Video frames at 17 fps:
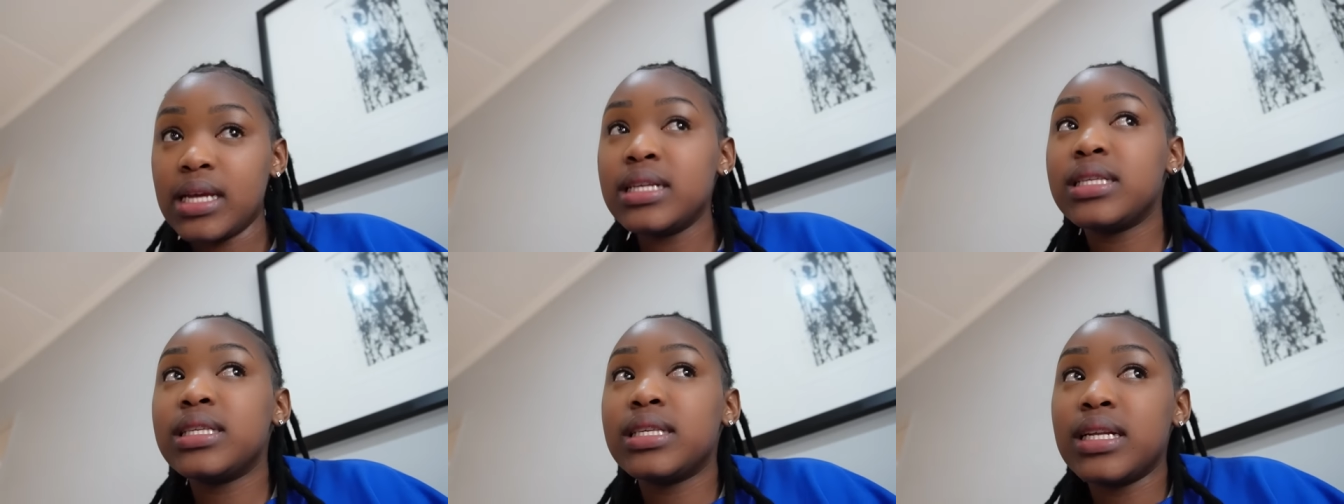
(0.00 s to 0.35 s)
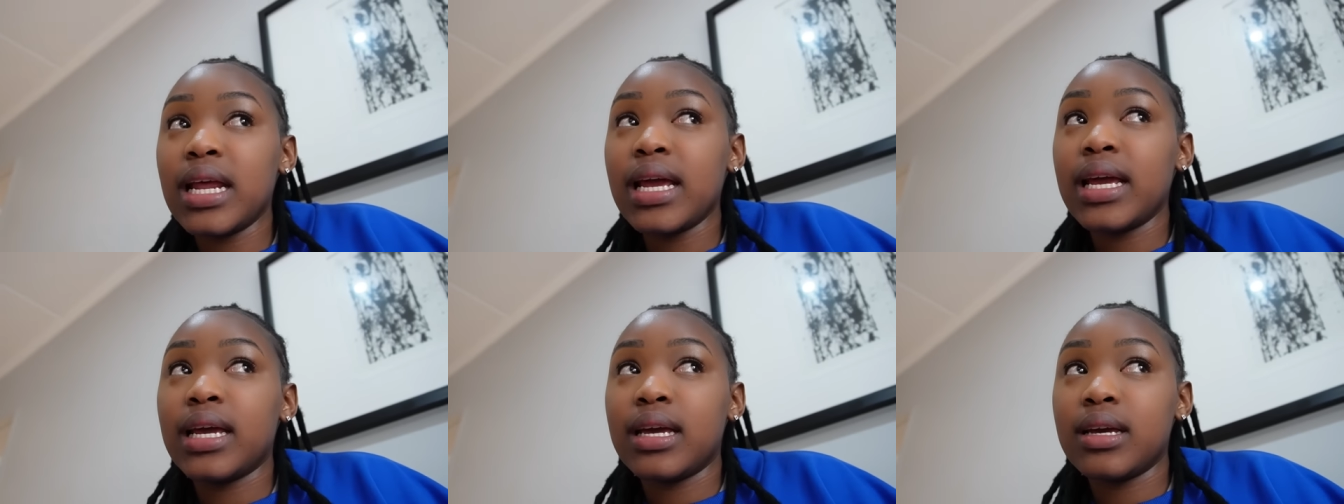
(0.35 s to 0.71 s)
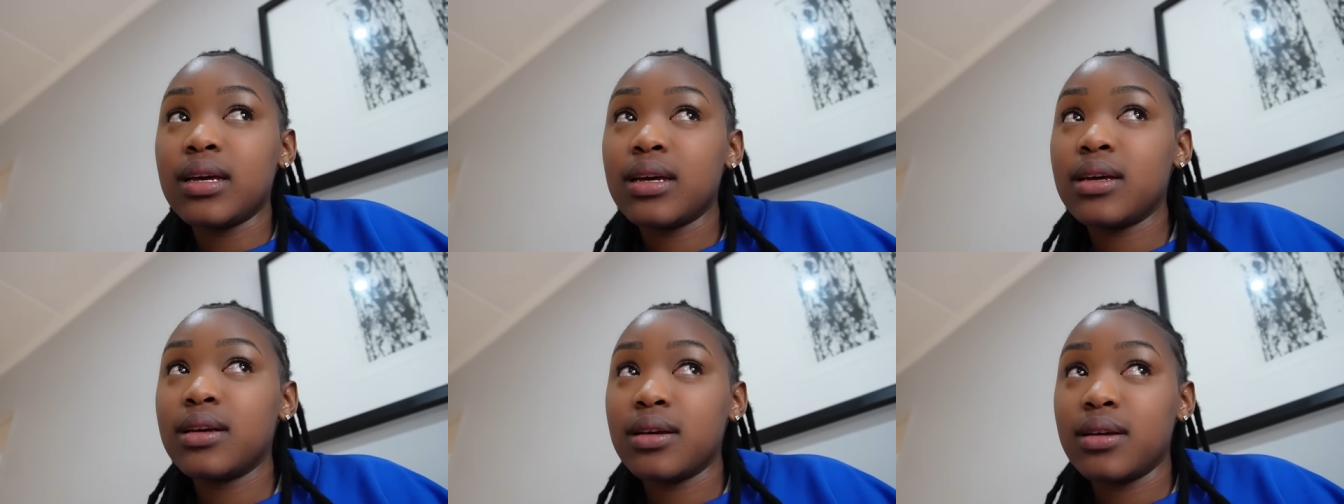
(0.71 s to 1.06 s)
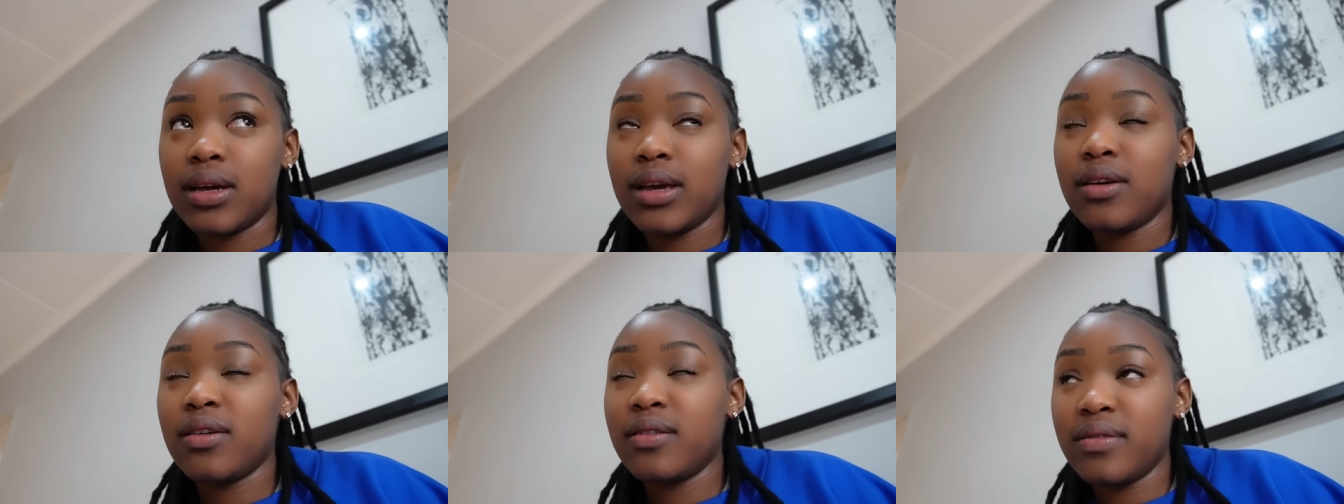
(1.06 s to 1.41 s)
It's like
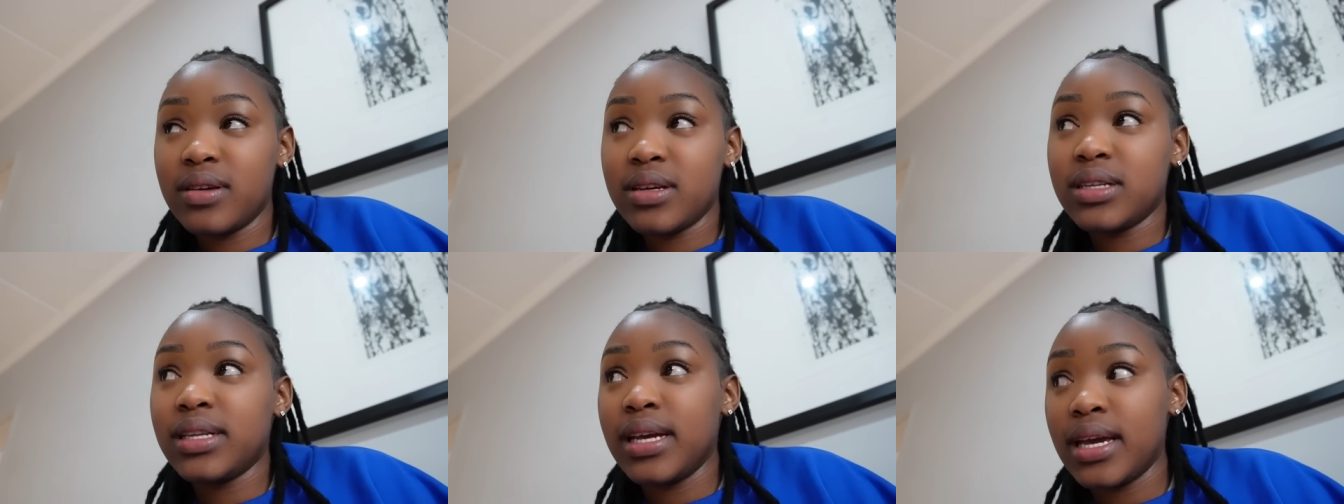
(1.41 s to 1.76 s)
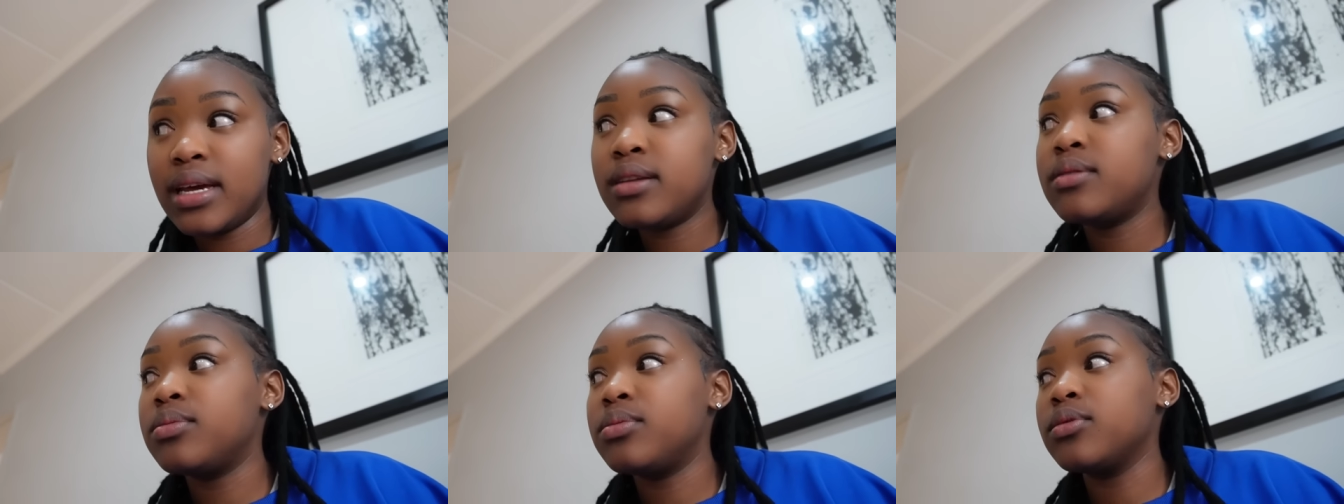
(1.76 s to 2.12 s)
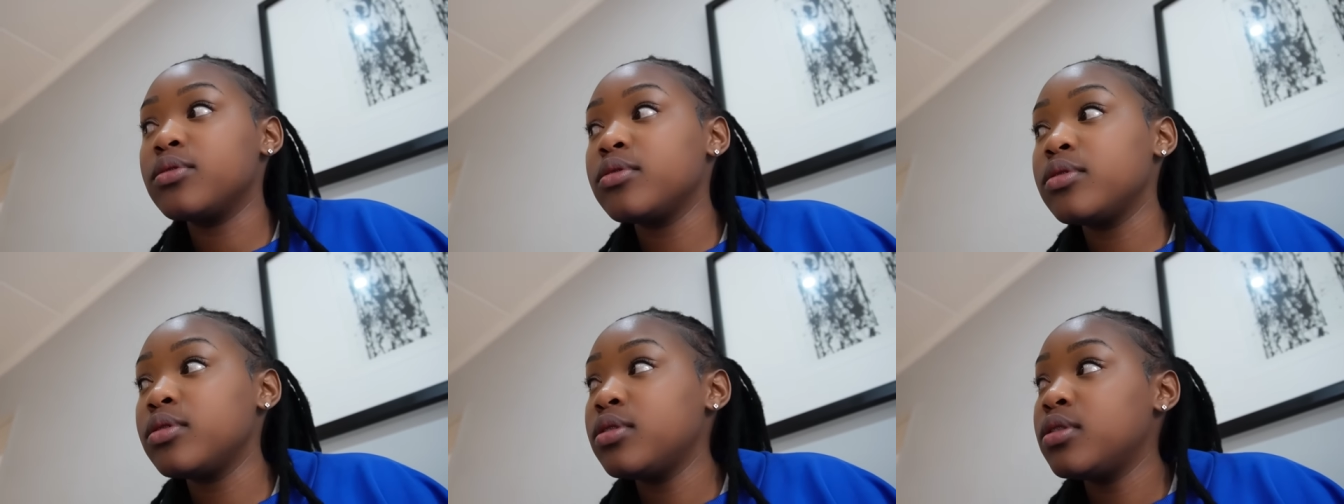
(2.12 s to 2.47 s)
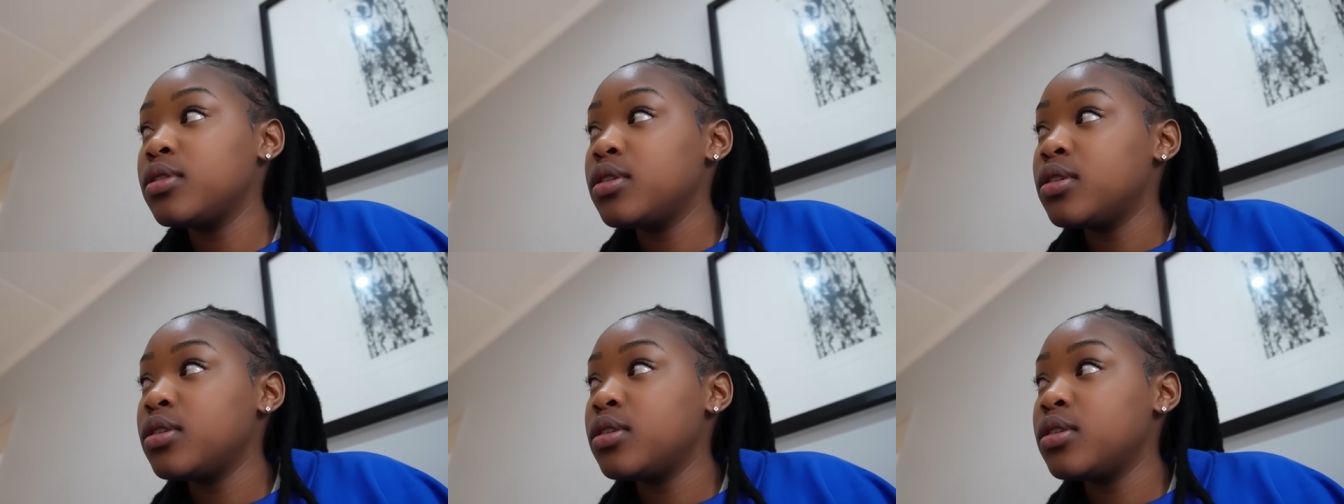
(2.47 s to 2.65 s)
obviously edible.